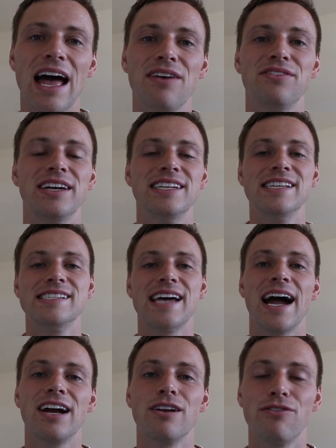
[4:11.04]
have a
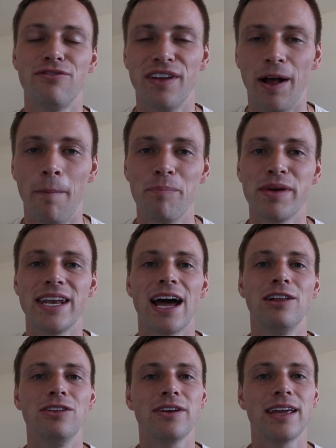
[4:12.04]
desire to film, but
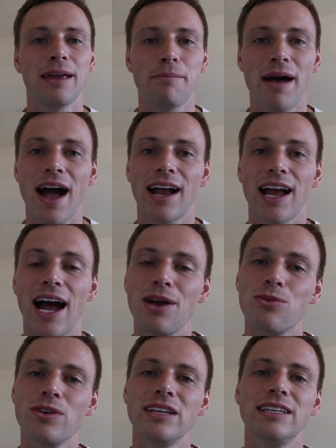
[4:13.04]
now looking back, I
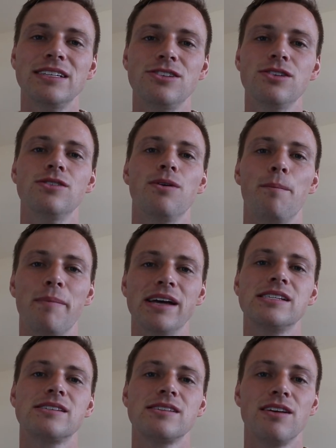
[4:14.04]
really do
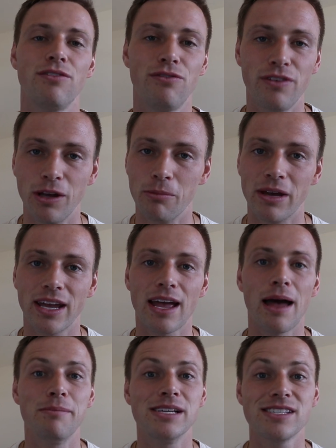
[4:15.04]
miss
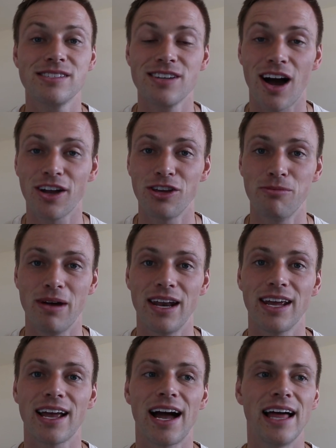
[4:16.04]
filming. I miss
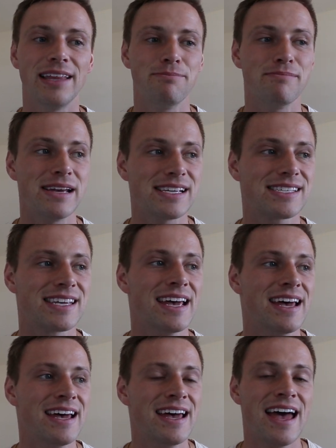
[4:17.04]
documenting. I miss
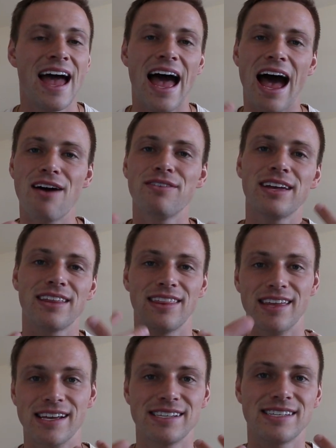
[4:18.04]

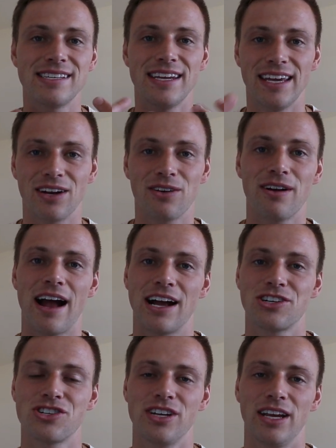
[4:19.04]
having this
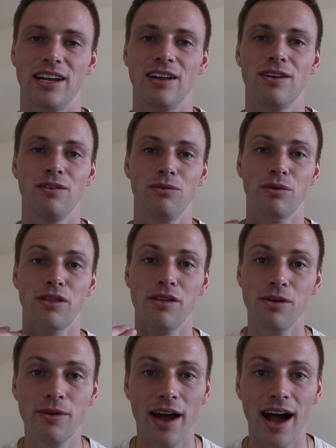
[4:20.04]
interaction with
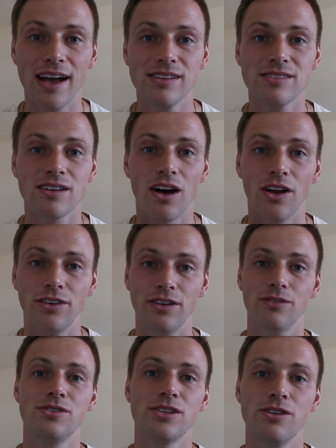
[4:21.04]
you guys on
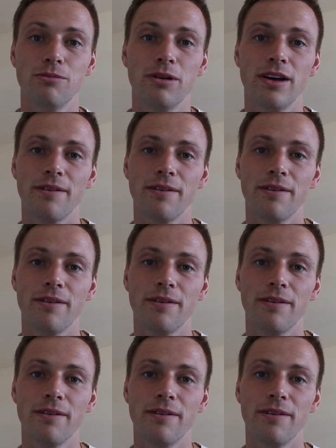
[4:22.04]
YouTube.